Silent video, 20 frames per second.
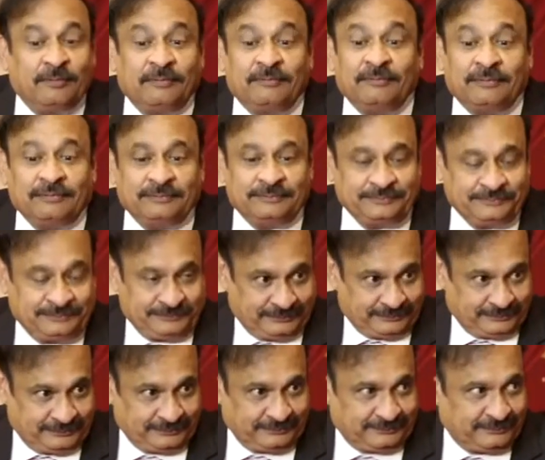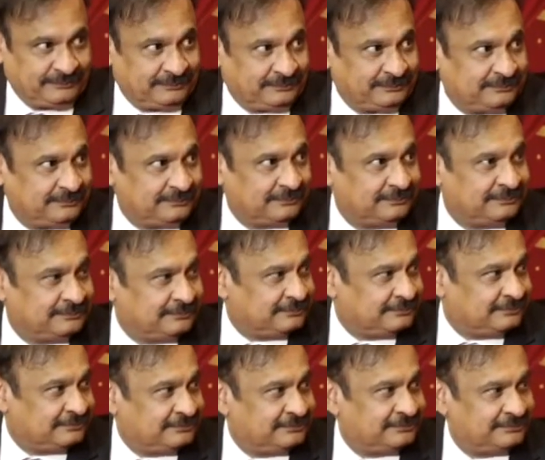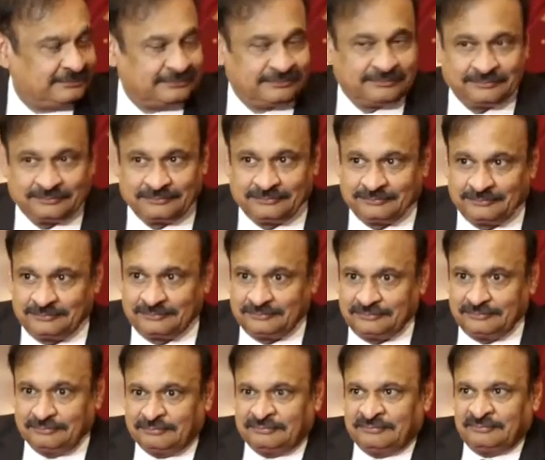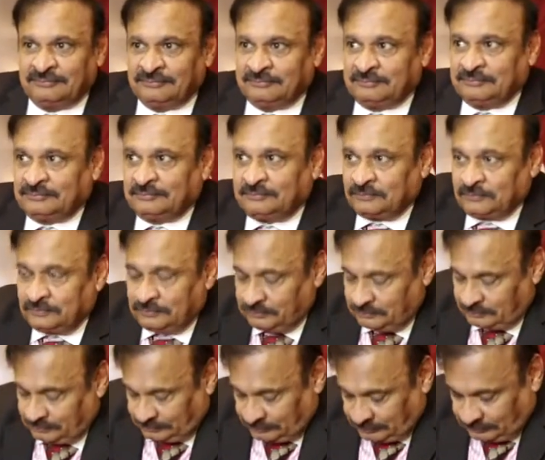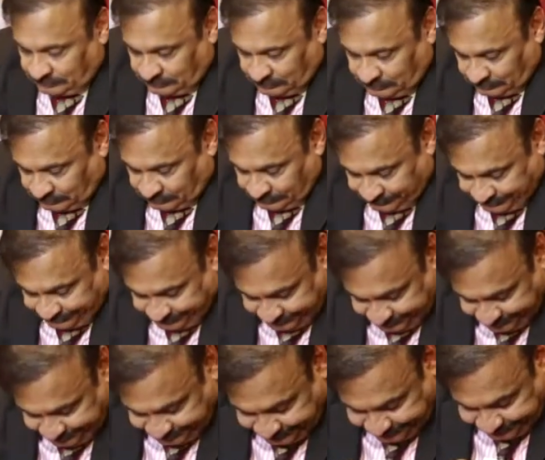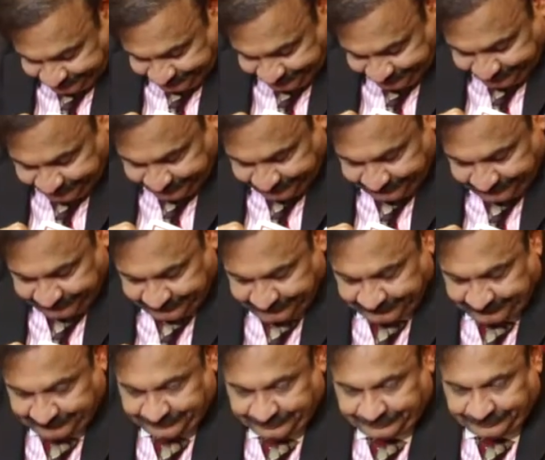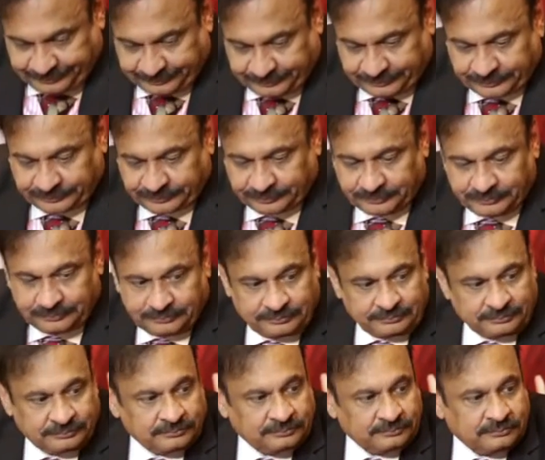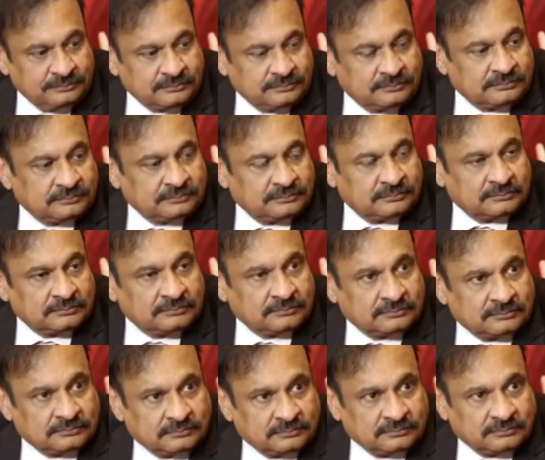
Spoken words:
No words are spoken by the person on screen.